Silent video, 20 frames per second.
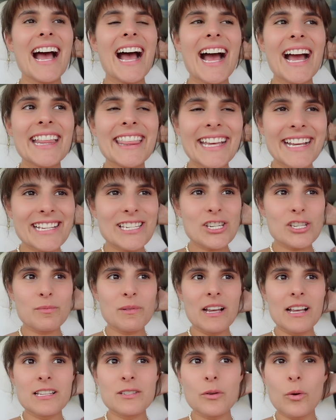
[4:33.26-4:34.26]
I think it's just
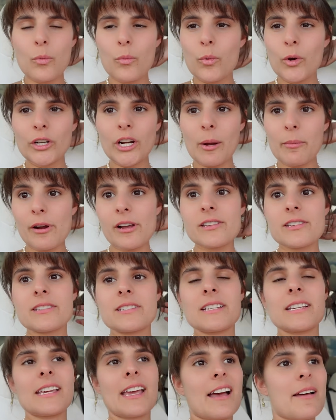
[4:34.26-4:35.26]
because we're not
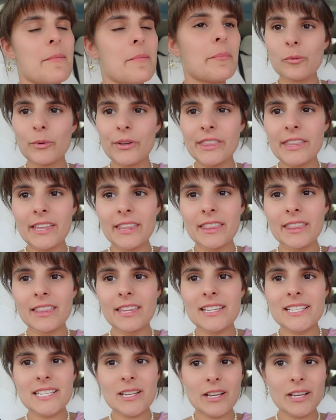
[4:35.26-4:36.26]
processing yet. Within
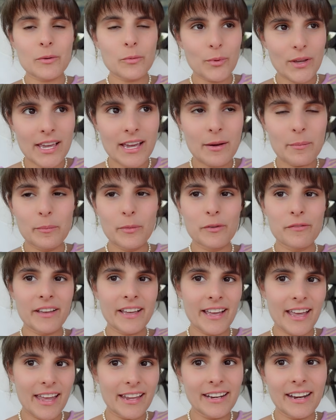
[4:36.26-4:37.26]
this like week
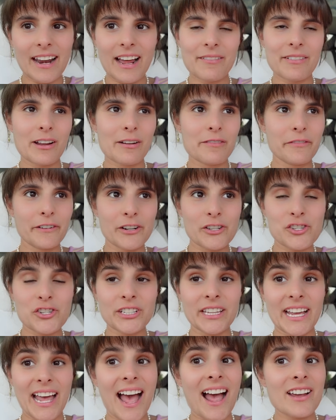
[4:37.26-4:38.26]
moving in and having our furniture
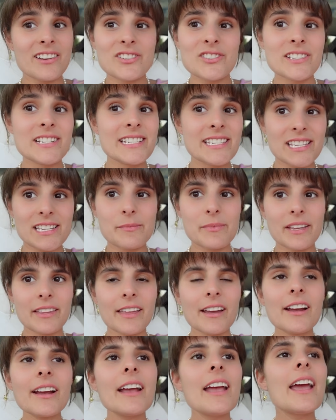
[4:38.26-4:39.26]
and like actually sleeping
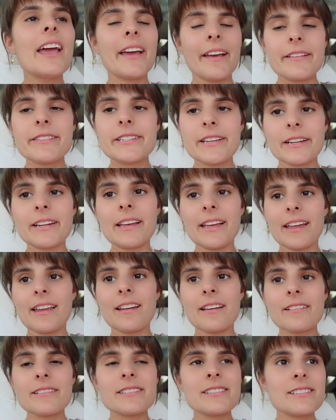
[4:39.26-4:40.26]
there, it's gonna
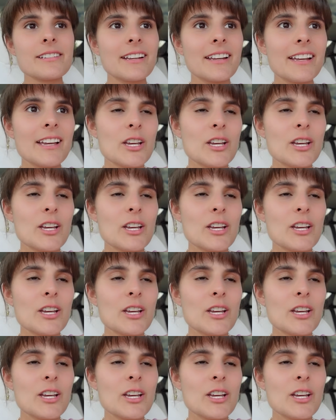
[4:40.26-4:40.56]
hit us.